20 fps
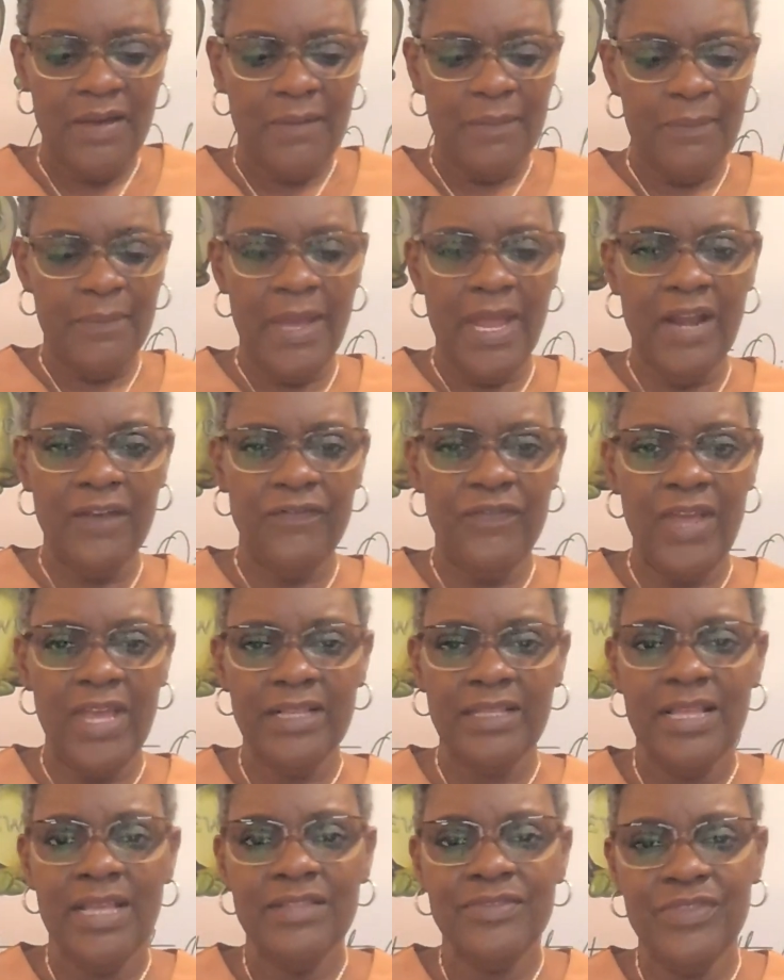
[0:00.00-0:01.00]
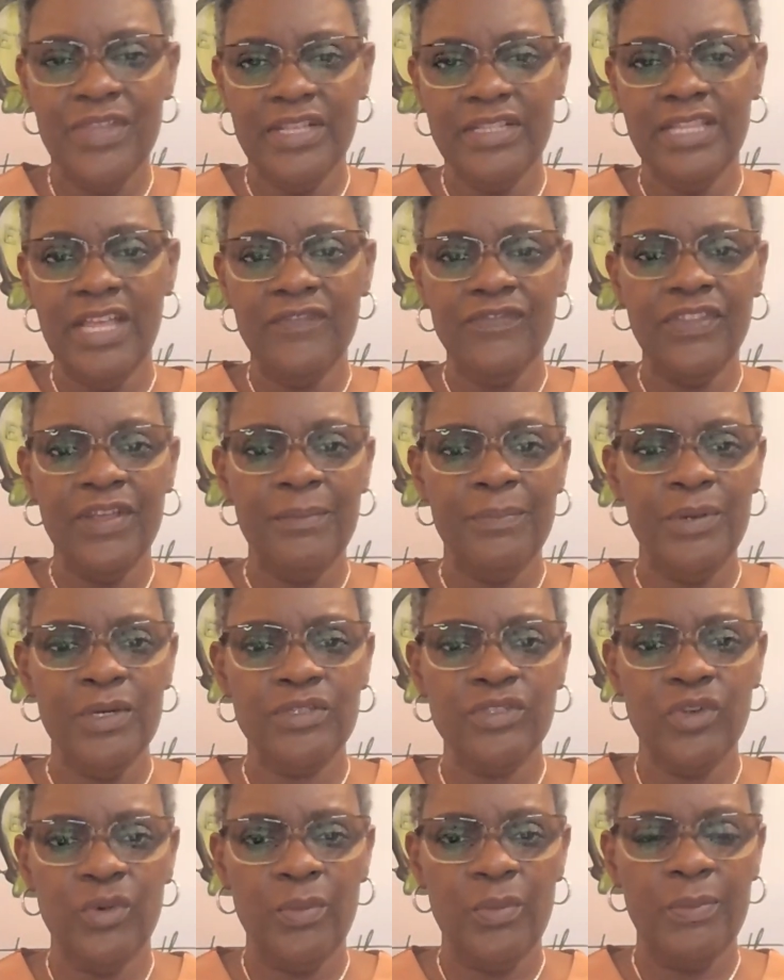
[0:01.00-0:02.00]
Matter of fact, they left their books
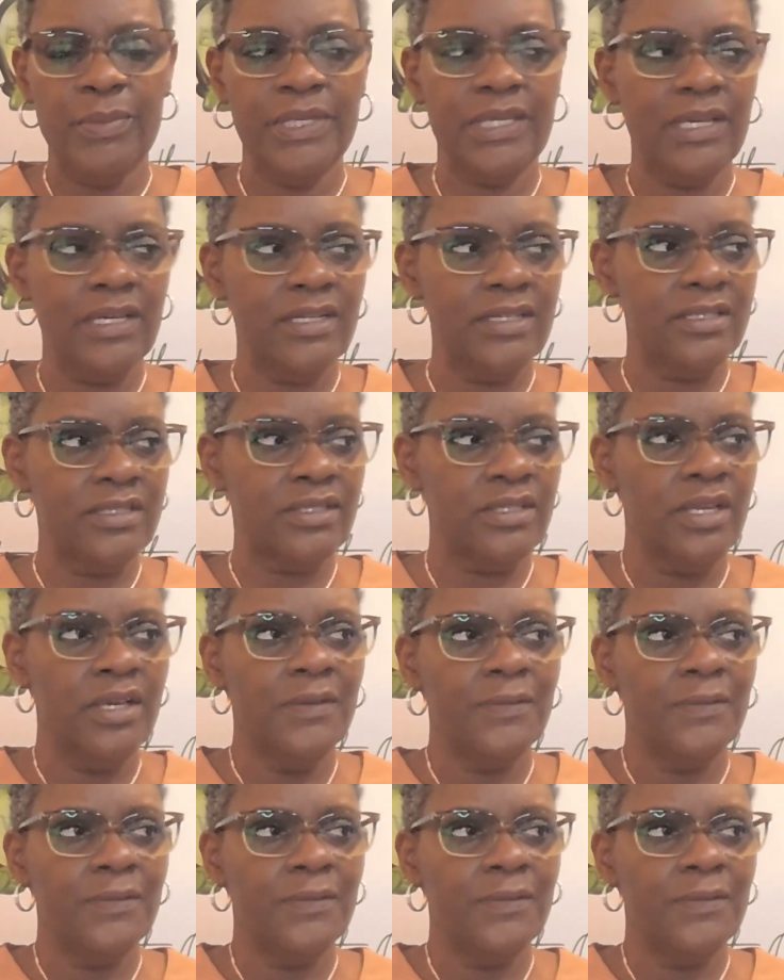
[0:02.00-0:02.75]
open because